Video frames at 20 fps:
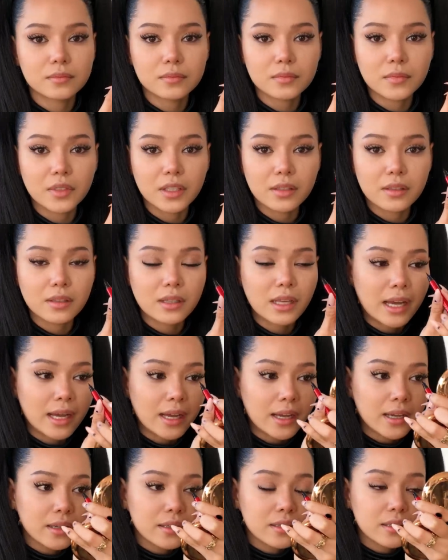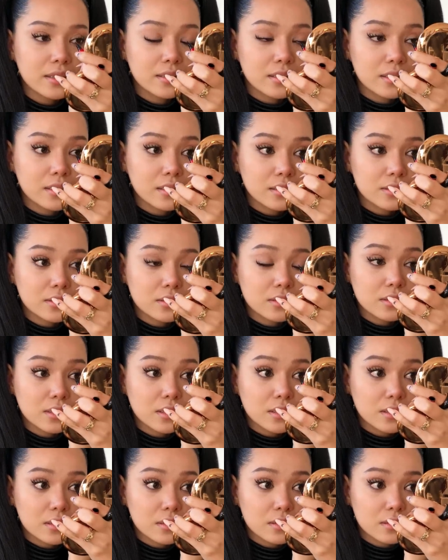like that. And then I just
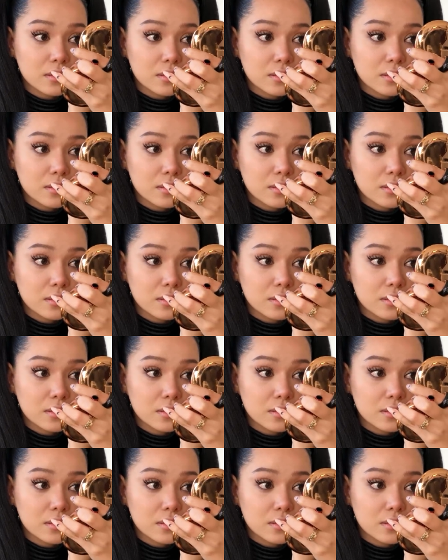like,